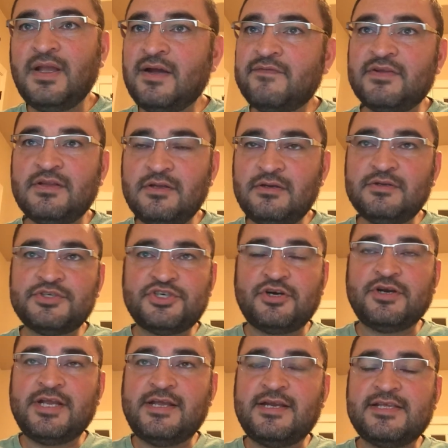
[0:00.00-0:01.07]
of a little
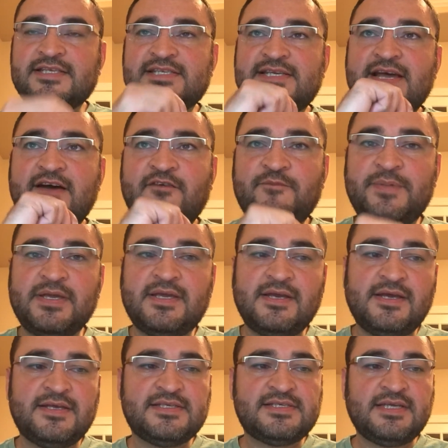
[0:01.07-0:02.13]
journey in itself,
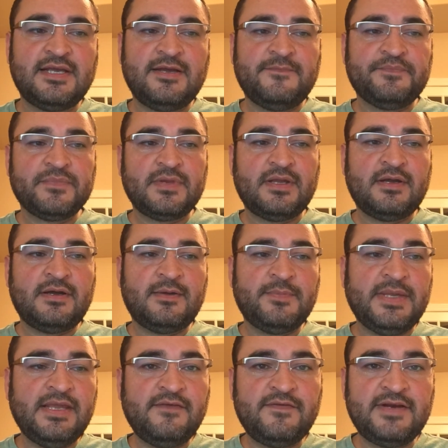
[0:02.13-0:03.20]
because
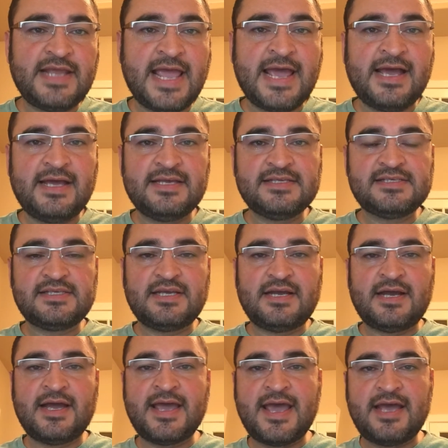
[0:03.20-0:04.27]
even as
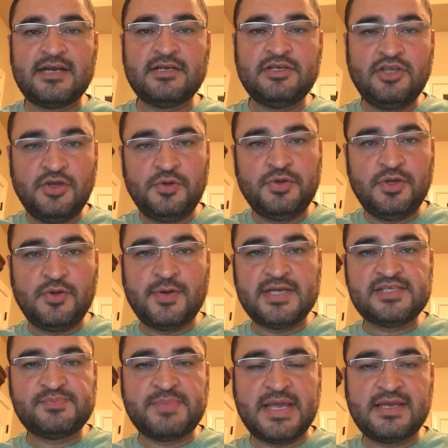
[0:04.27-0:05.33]
I had a new
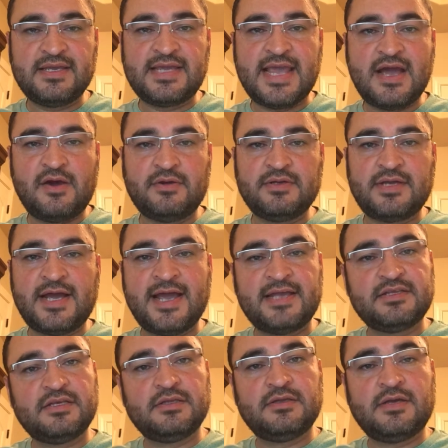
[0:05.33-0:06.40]
U.S. bank account, I
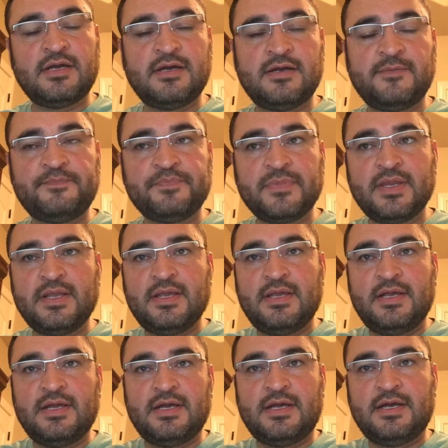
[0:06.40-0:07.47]
had to
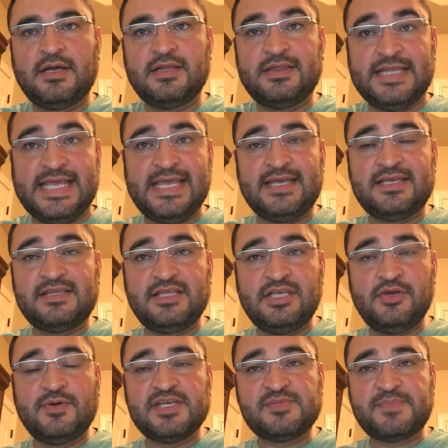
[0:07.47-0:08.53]
link the
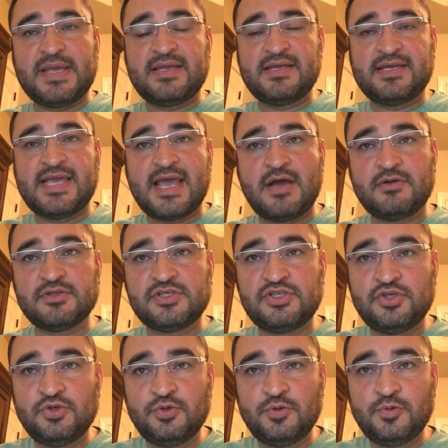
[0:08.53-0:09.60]
U.S. bank account
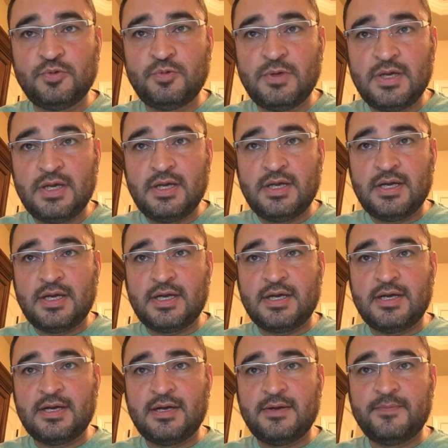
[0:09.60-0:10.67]
to
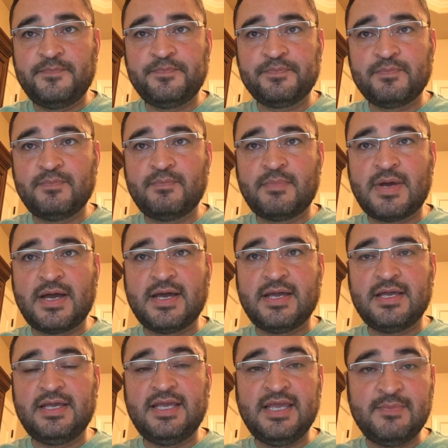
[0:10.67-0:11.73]

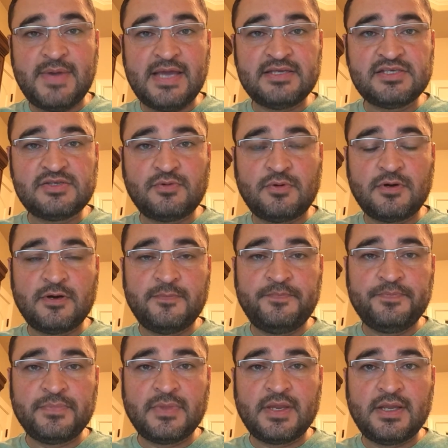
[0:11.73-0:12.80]
my eBay store,
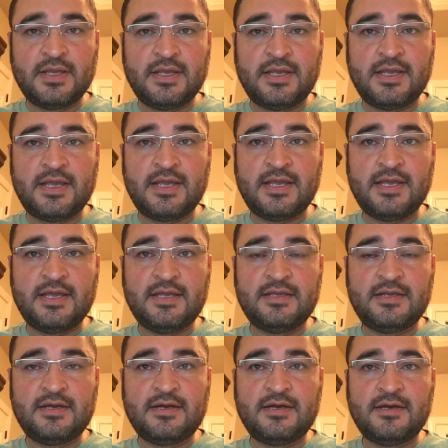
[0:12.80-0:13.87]

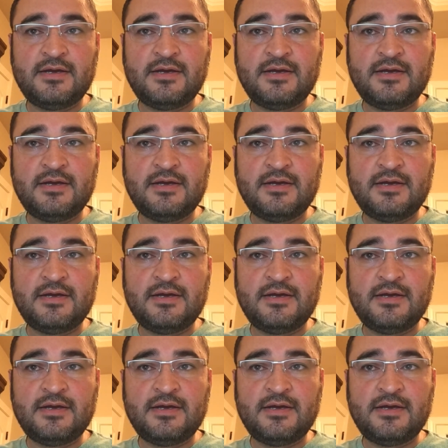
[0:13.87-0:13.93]
and